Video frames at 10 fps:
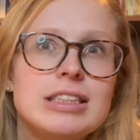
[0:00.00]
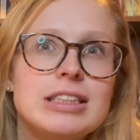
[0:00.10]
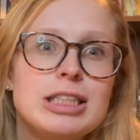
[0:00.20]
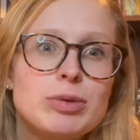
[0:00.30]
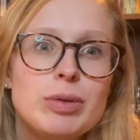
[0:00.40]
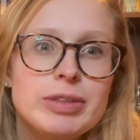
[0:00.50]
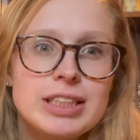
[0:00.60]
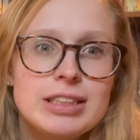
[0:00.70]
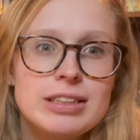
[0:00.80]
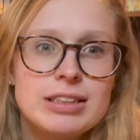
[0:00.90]
this one
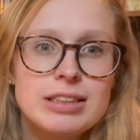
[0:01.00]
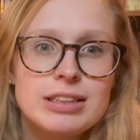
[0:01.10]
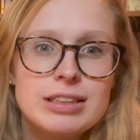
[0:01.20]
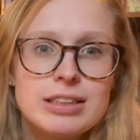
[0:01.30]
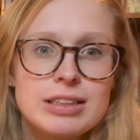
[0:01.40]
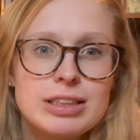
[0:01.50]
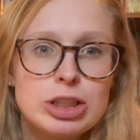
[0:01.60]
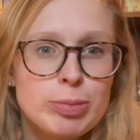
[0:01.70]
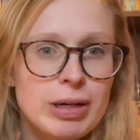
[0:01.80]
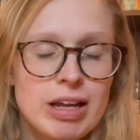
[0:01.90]
wasn't
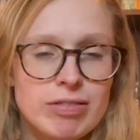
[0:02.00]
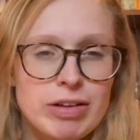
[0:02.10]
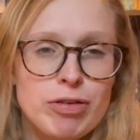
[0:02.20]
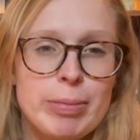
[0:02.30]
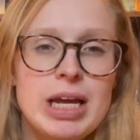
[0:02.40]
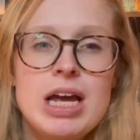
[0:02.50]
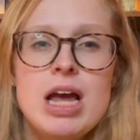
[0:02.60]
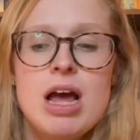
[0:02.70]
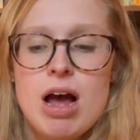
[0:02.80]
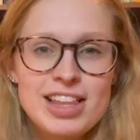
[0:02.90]
super lovely for me.
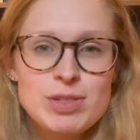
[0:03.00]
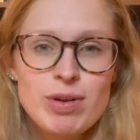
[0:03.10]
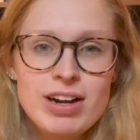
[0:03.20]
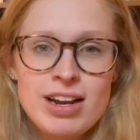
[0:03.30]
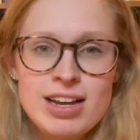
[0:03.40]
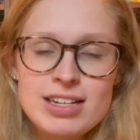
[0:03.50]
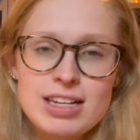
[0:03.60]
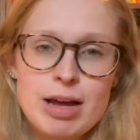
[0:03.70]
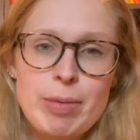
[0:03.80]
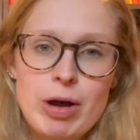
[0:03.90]
This one is
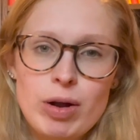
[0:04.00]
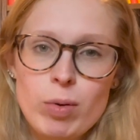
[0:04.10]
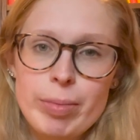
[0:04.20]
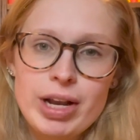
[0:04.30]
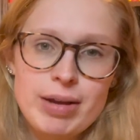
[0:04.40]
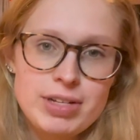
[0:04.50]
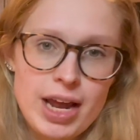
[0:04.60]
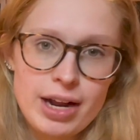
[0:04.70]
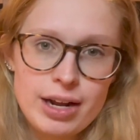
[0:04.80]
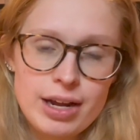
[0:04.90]
about a woman named
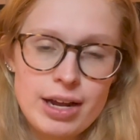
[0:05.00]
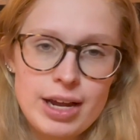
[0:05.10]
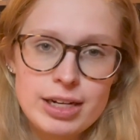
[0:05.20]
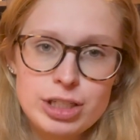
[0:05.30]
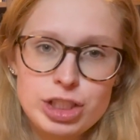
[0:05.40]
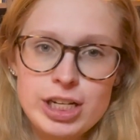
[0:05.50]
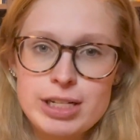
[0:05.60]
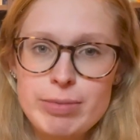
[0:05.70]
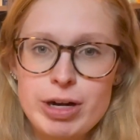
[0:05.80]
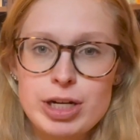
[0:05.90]
Hannah and she
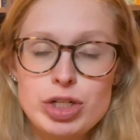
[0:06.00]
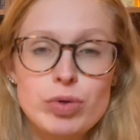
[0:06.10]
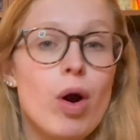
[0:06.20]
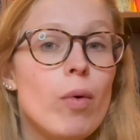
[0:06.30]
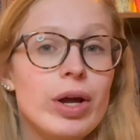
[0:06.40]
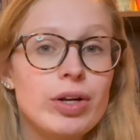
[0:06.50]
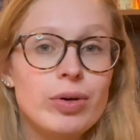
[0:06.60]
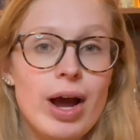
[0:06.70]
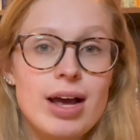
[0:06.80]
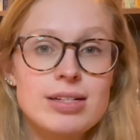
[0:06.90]
is married to Owen
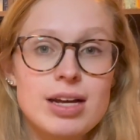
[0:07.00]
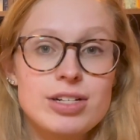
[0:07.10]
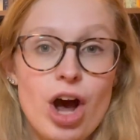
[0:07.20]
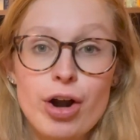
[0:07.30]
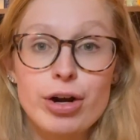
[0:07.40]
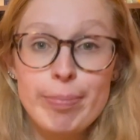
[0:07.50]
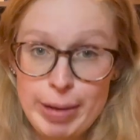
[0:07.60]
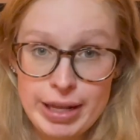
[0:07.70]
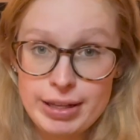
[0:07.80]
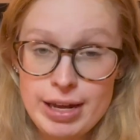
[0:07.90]
who has a daughter,
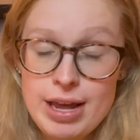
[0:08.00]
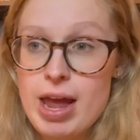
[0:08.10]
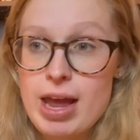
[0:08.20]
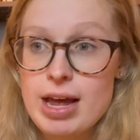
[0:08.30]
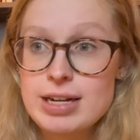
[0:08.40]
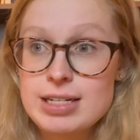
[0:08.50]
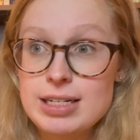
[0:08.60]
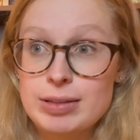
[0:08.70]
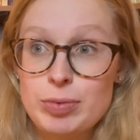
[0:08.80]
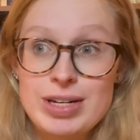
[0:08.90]
Bailey. And
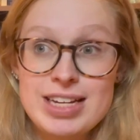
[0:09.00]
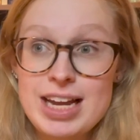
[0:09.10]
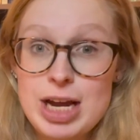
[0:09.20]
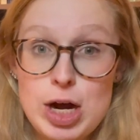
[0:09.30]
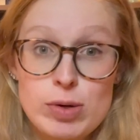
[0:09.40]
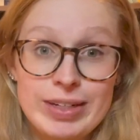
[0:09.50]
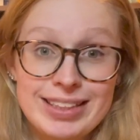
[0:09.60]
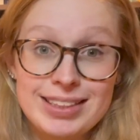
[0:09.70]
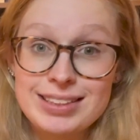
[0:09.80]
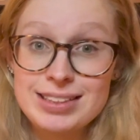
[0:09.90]
one day
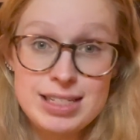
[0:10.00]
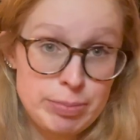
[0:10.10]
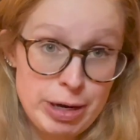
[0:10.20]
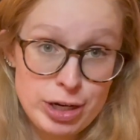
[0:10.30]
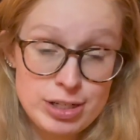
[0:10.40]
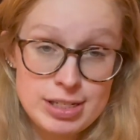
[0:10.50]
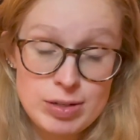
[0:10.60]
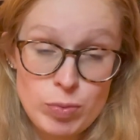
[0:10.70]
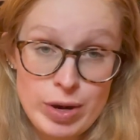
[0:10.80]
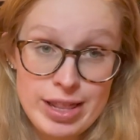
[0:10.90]
Owen disappears
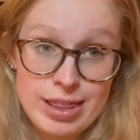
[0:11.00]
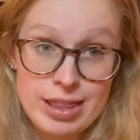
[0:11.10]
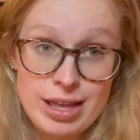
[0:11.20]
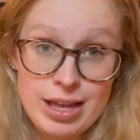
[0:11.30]
with